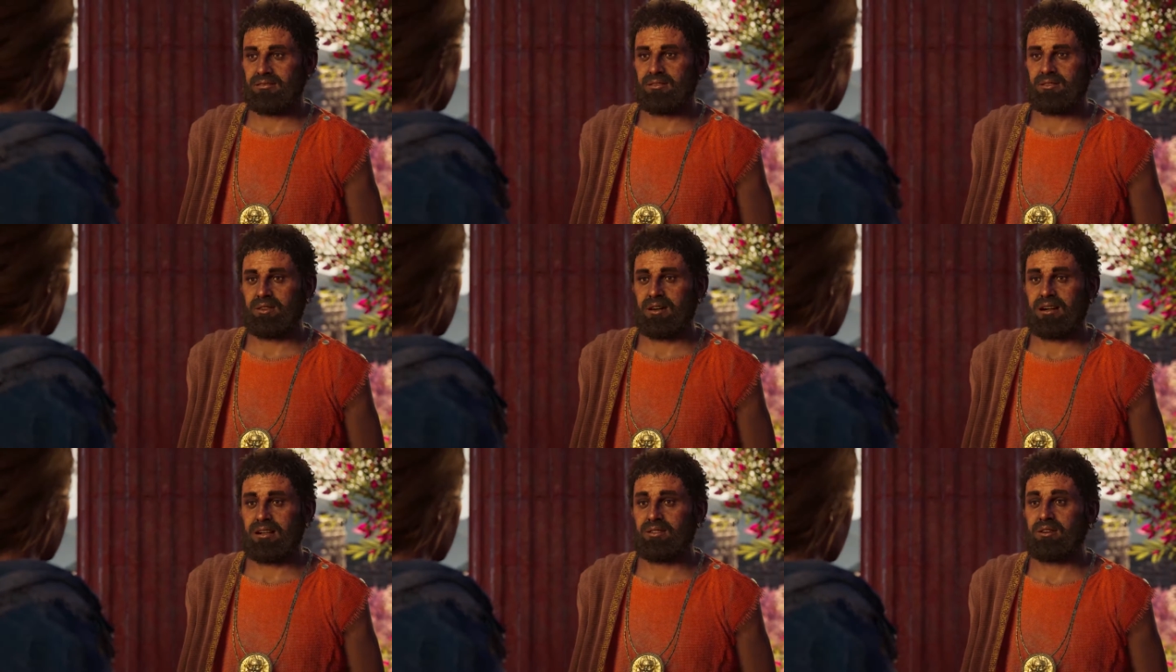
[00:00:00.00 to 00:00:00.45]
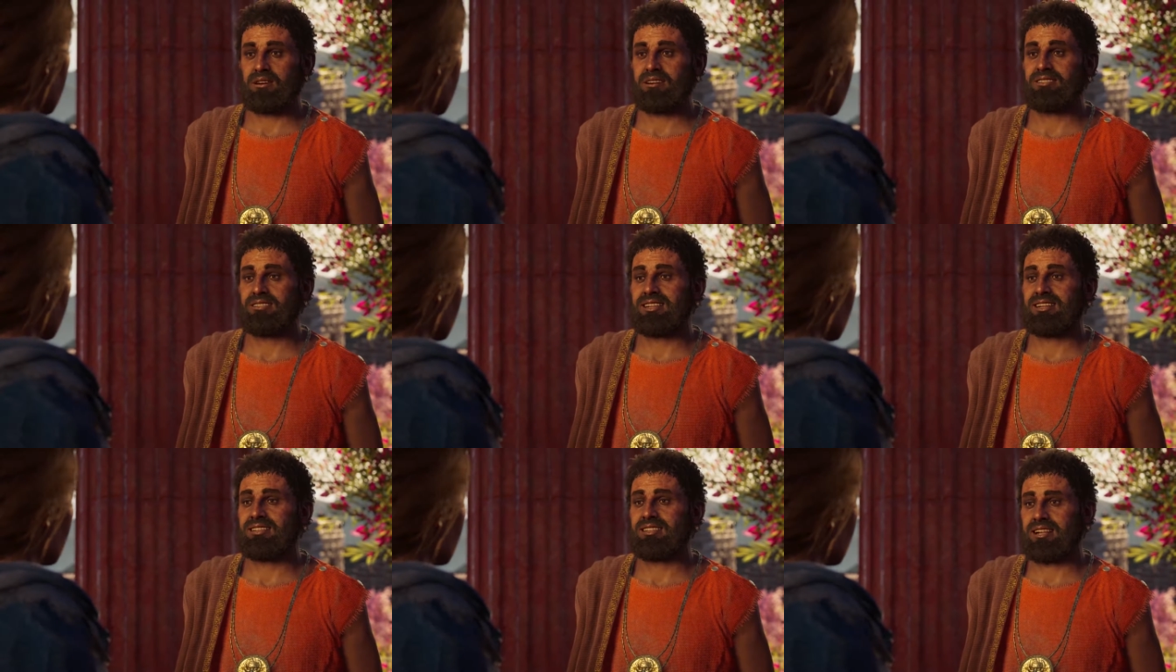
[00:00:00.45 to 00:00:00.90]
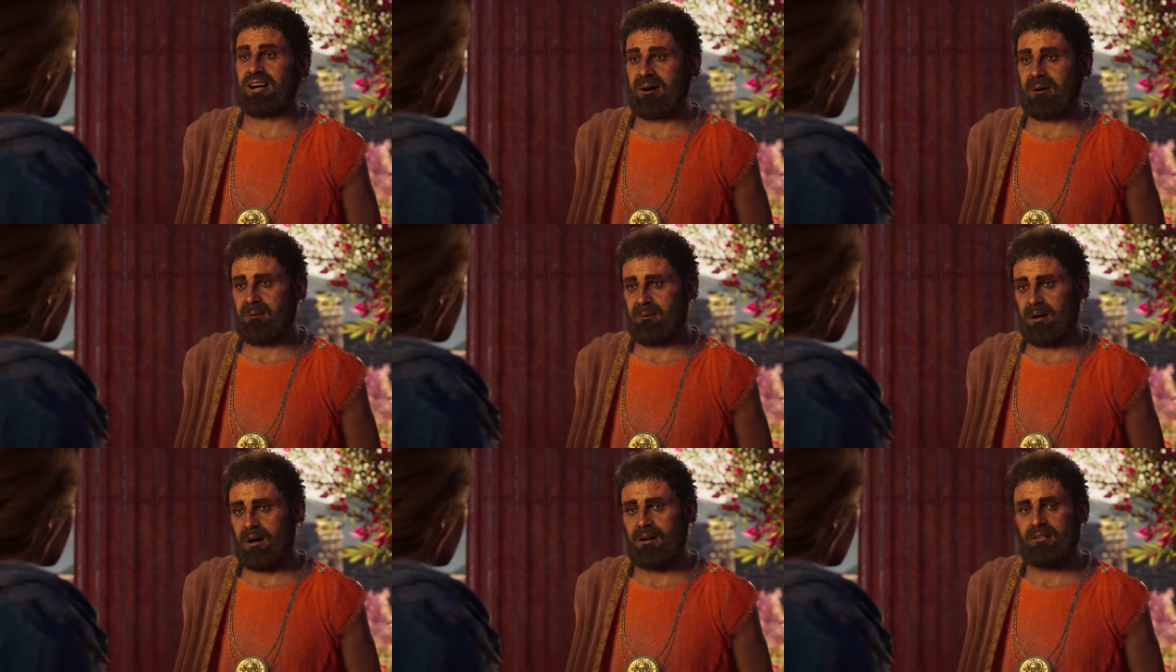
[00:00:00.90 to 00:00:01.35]
What was the
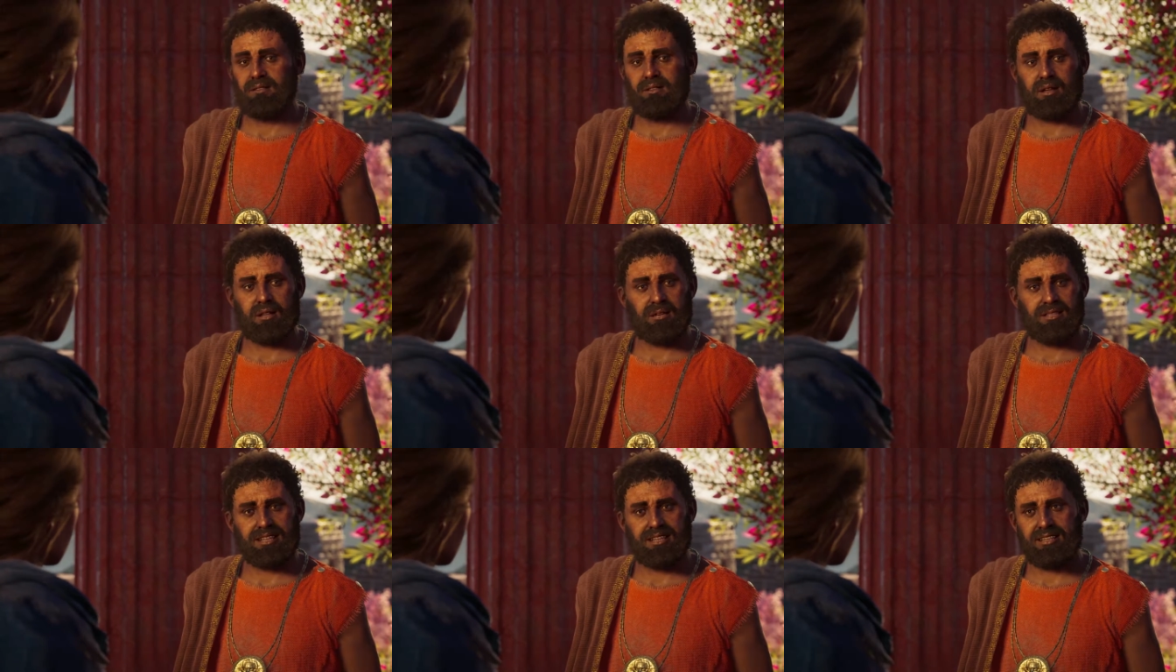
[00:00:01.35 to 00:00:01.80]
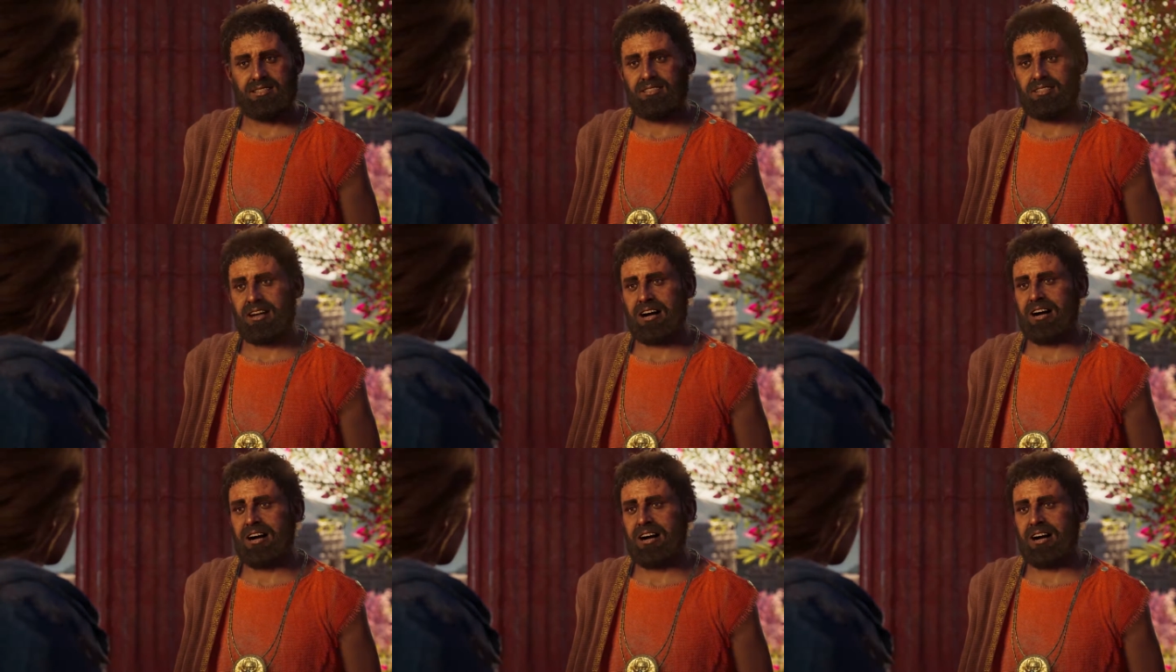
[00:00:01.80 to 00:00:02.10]
name of Corinth's